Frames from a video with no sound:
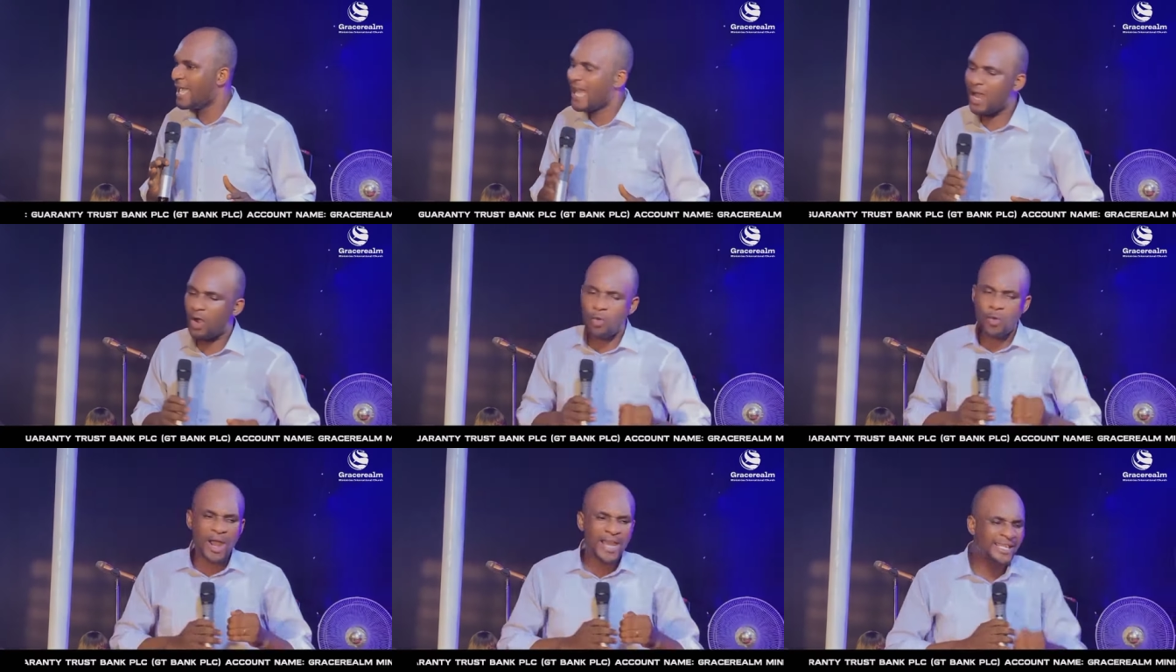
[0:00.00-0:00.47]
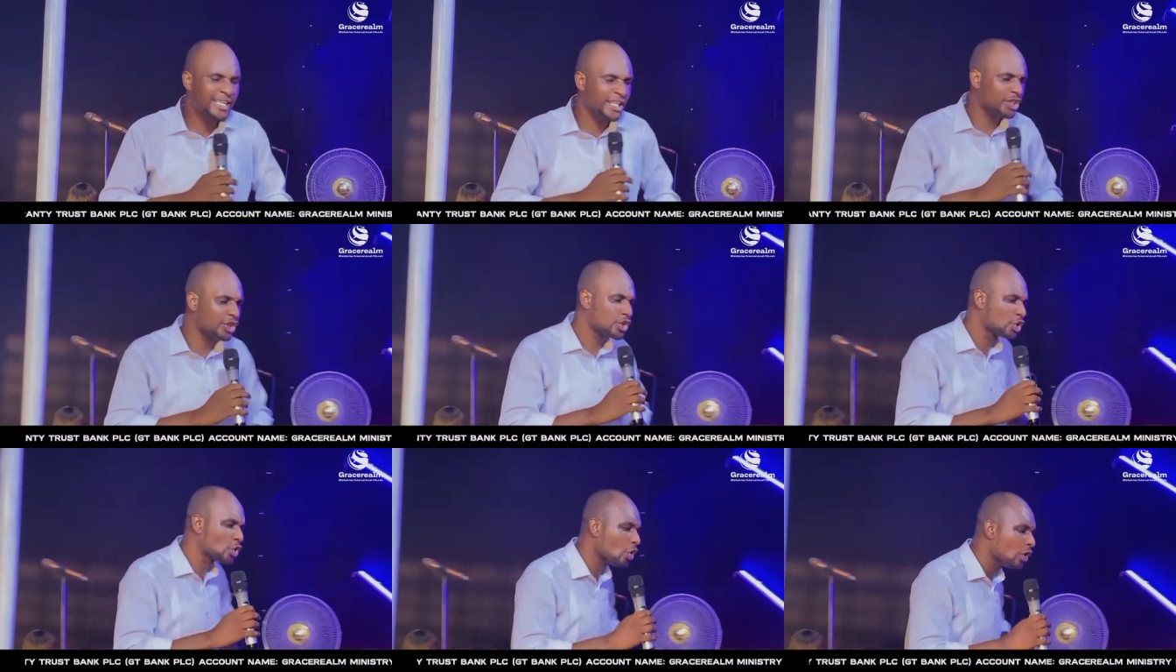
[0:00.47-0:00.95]
And while they
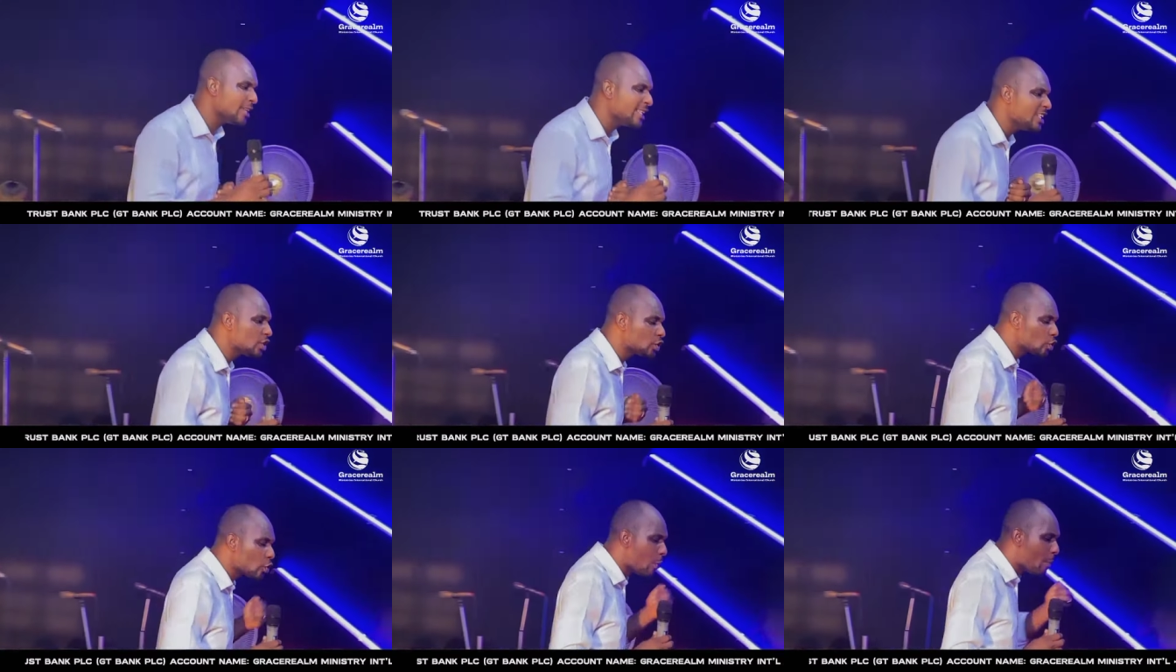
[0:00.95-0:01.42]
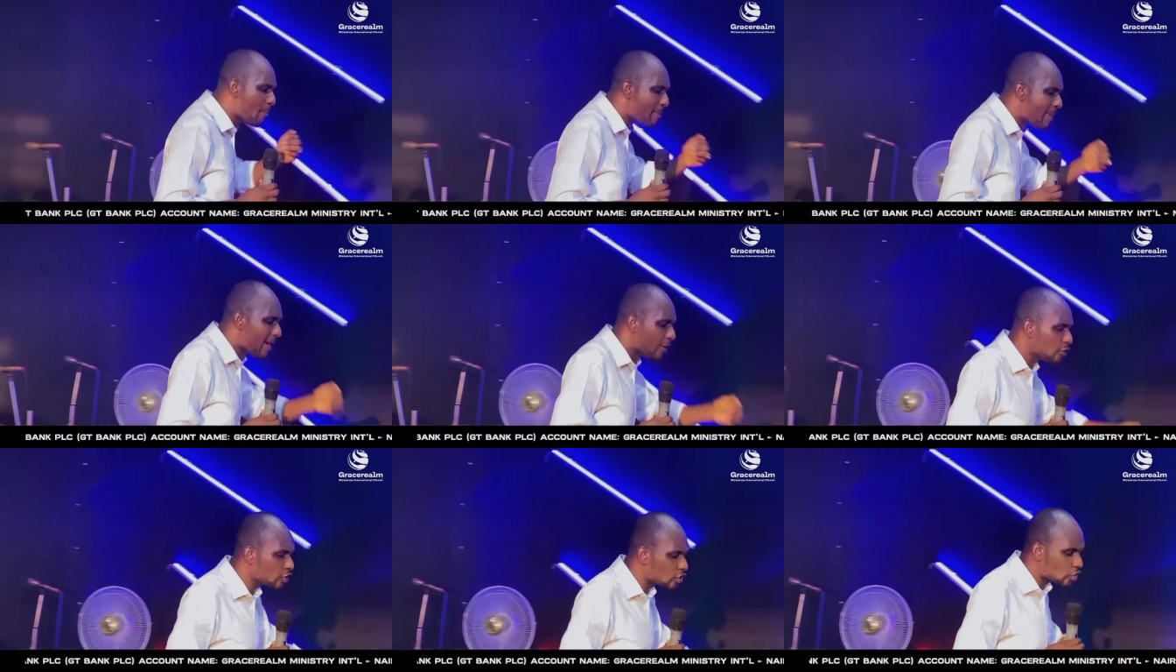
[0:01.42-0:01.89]
journeyed to
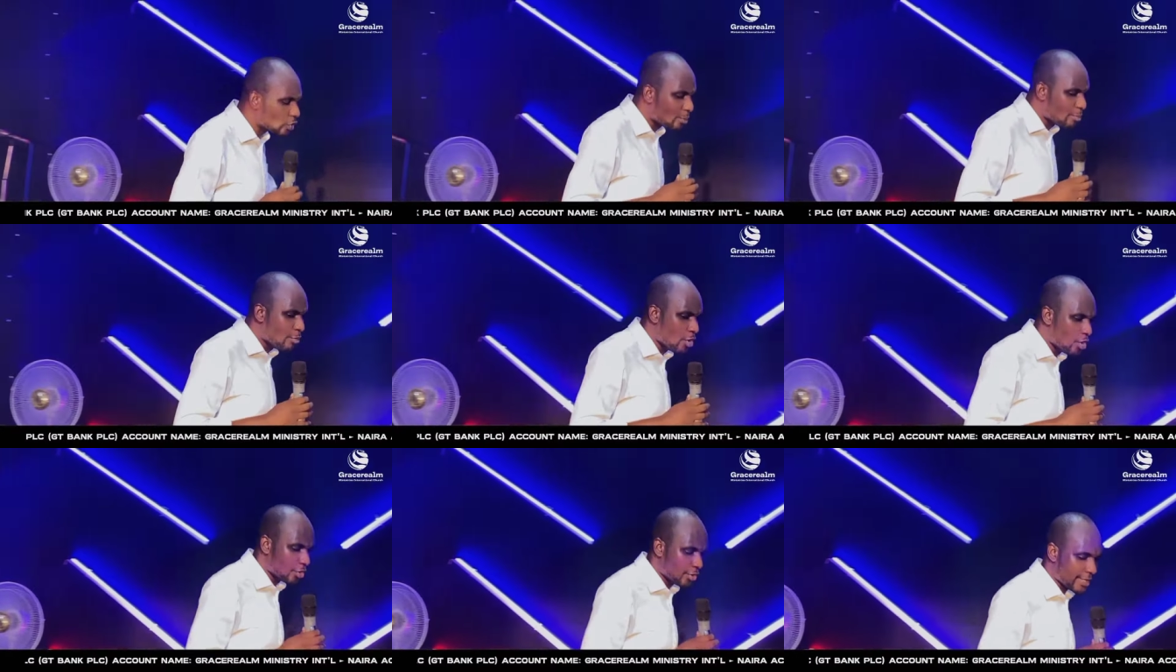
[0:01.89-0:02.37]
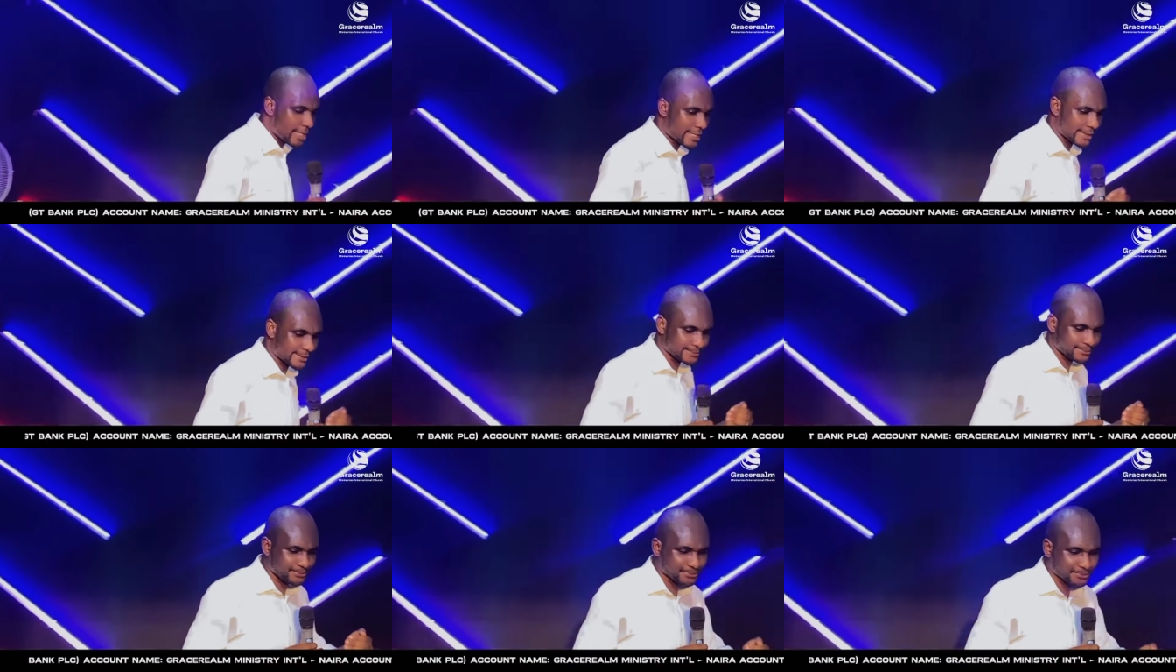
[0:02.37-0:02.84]
Mount Moriah,
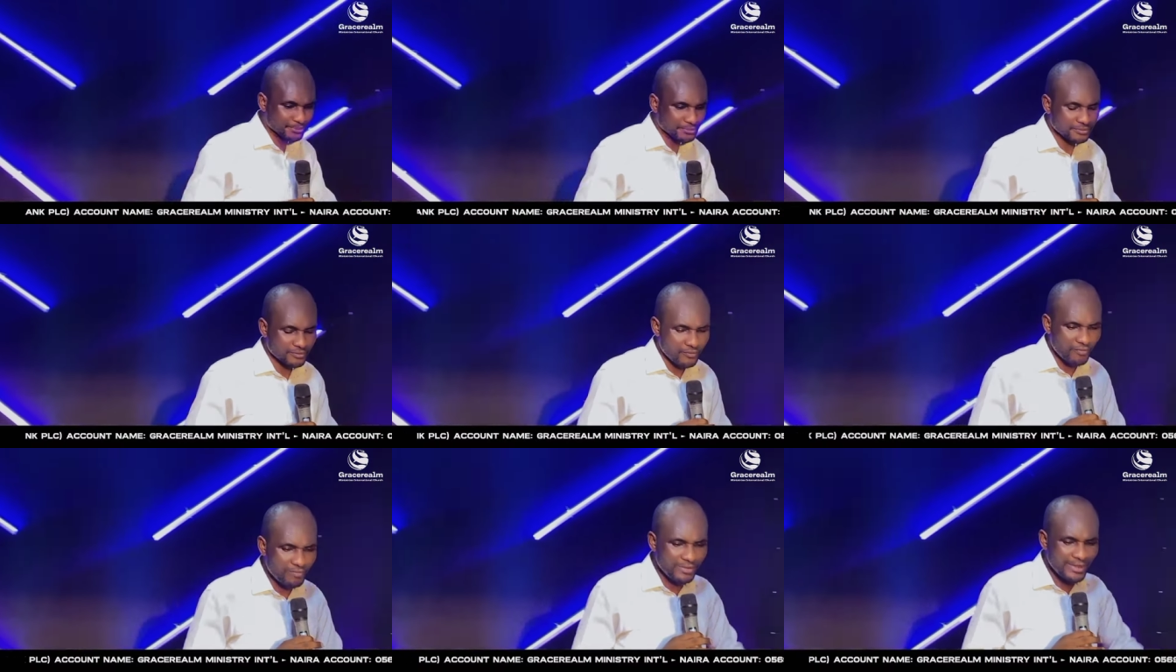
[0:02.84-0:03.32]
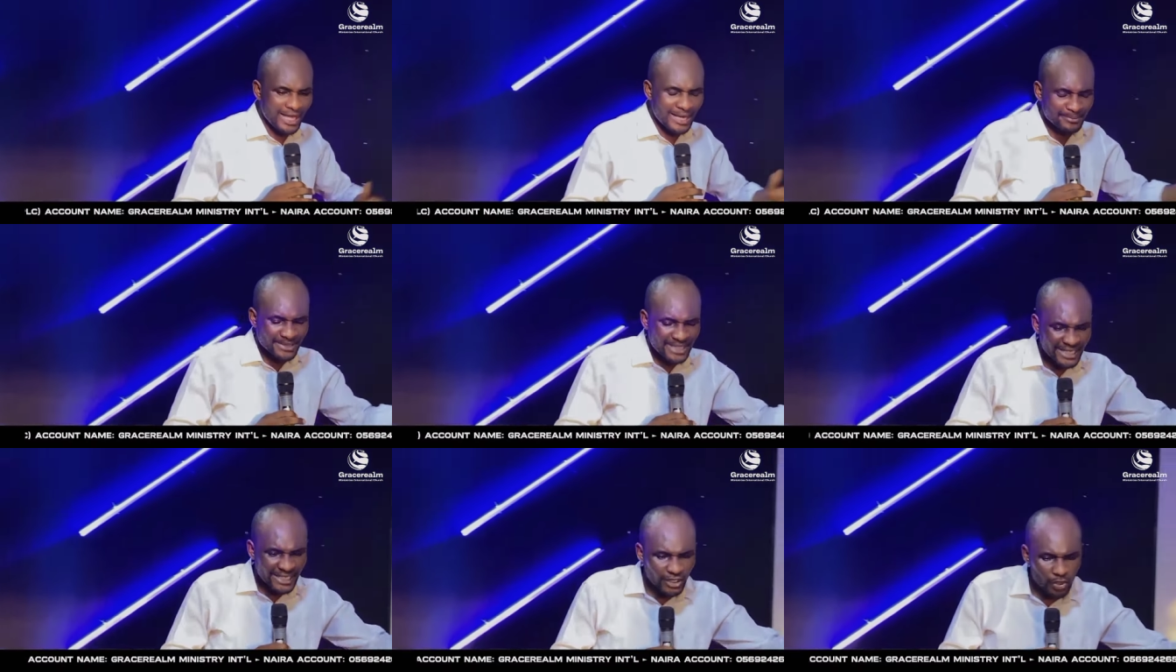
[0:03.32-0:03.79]

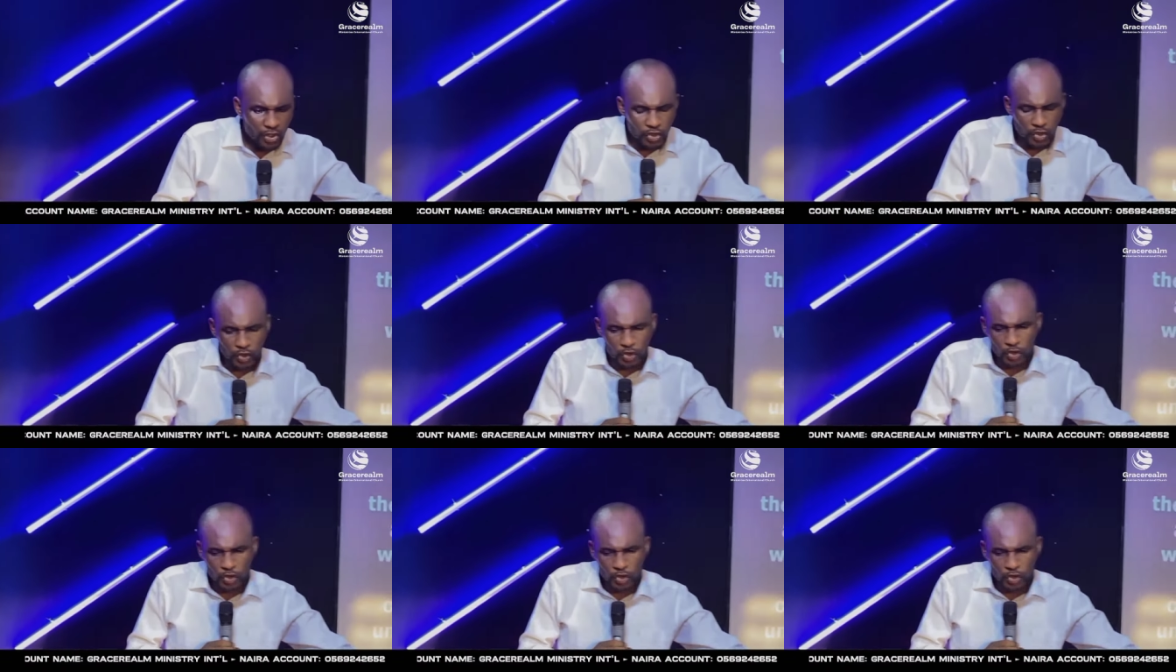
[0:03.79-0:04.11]
I'm taking us